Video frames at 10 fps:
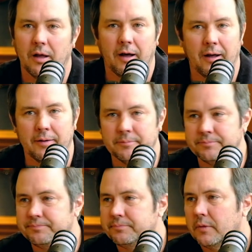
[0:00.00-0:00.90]

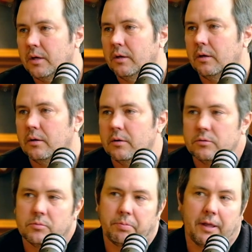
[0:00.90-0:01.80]
Um,
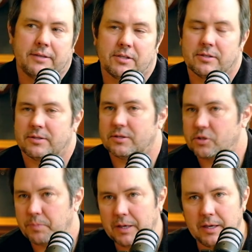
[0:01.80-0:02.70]
places to
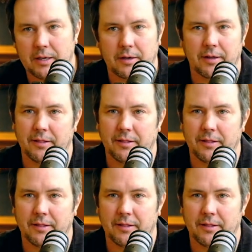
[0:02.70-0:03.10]
speak.